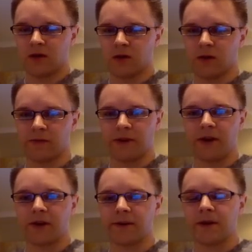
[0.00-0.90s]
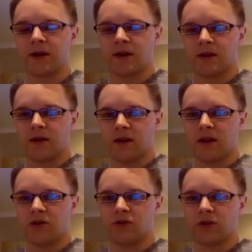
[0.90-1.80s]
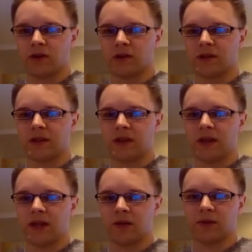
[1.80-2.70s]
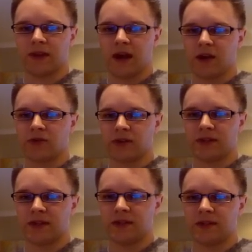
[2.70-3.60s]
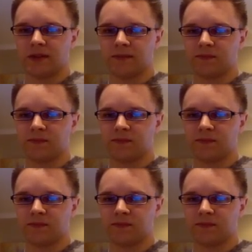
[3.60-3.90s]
over here, and you can see what the address is,